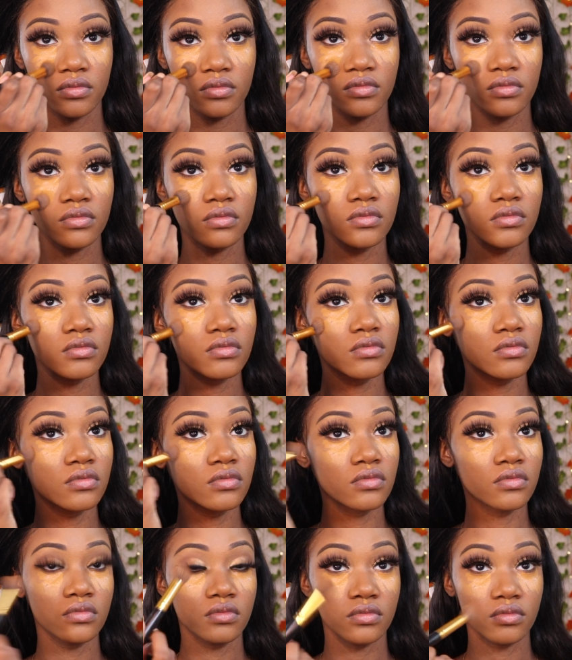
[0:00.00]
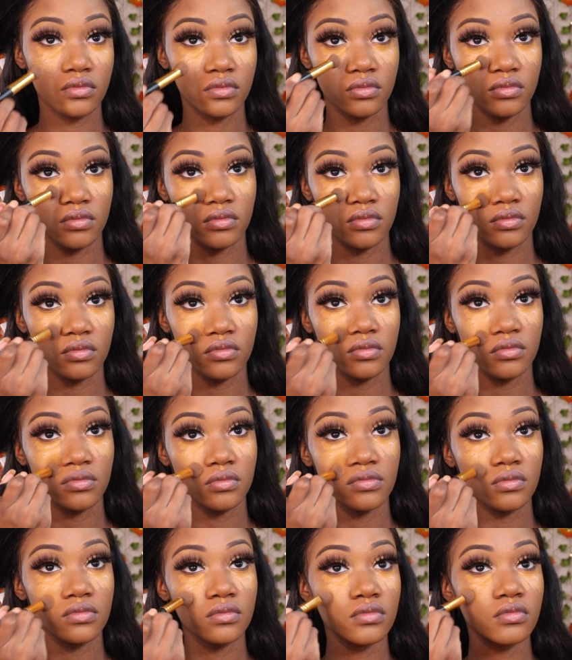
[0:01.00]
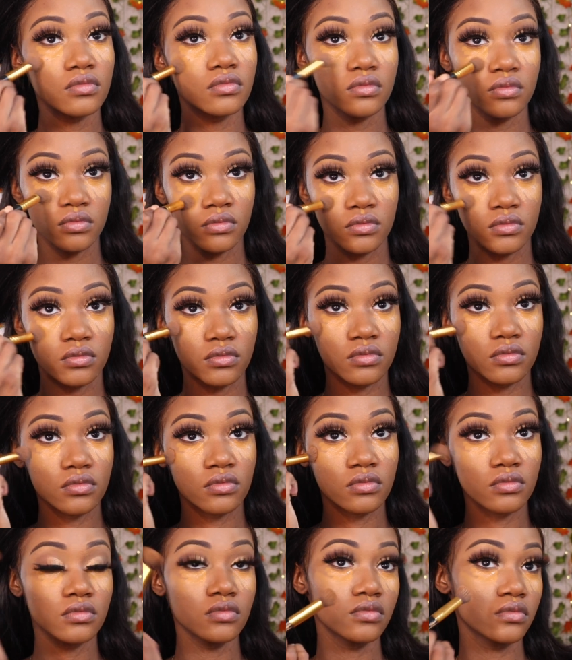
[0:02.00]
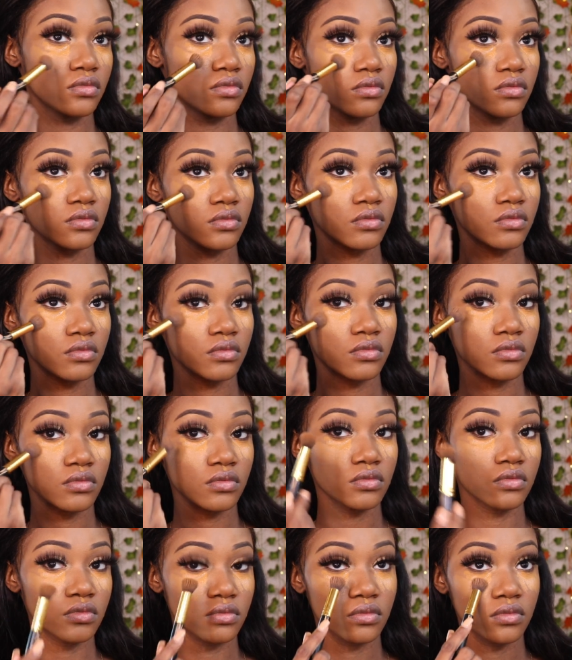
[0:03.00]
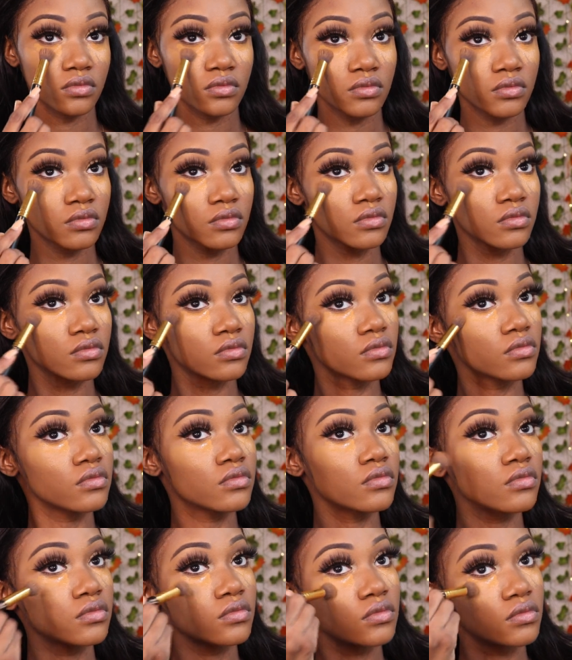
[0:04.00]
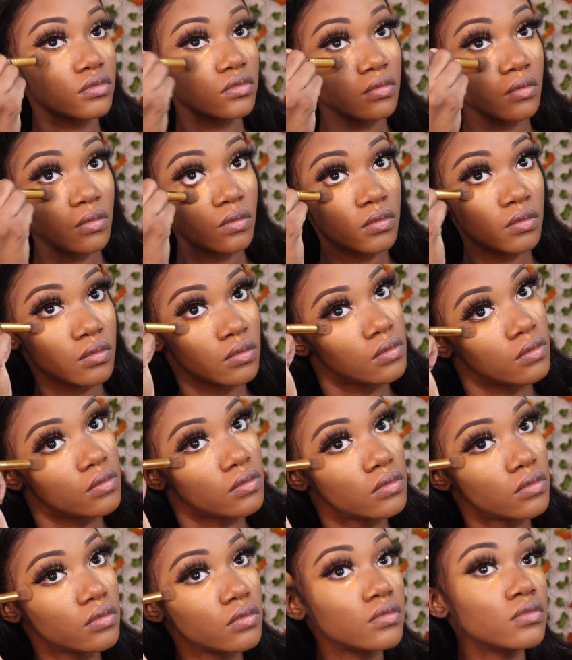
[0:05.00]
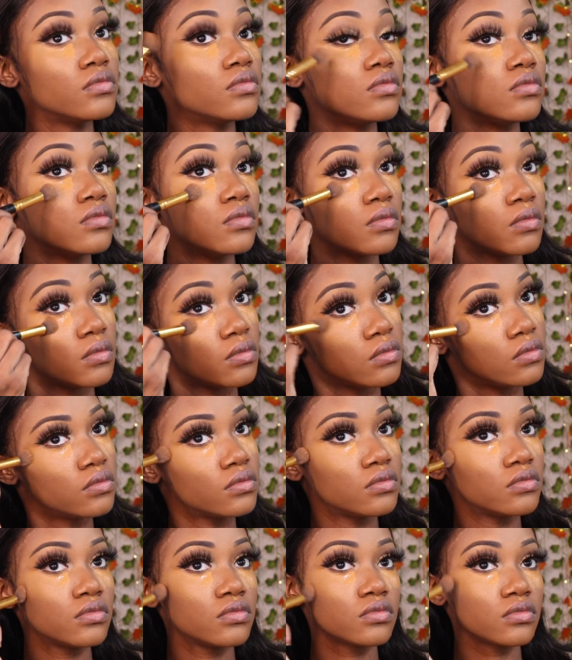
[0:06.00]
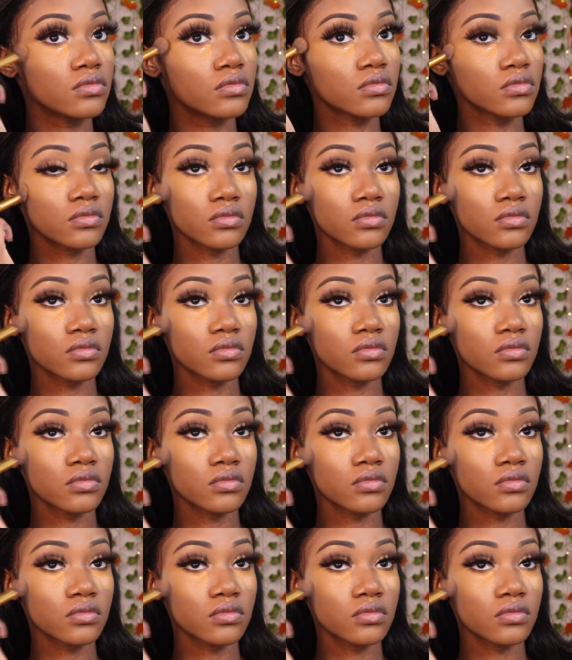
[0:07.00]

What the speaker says: Nothing is said.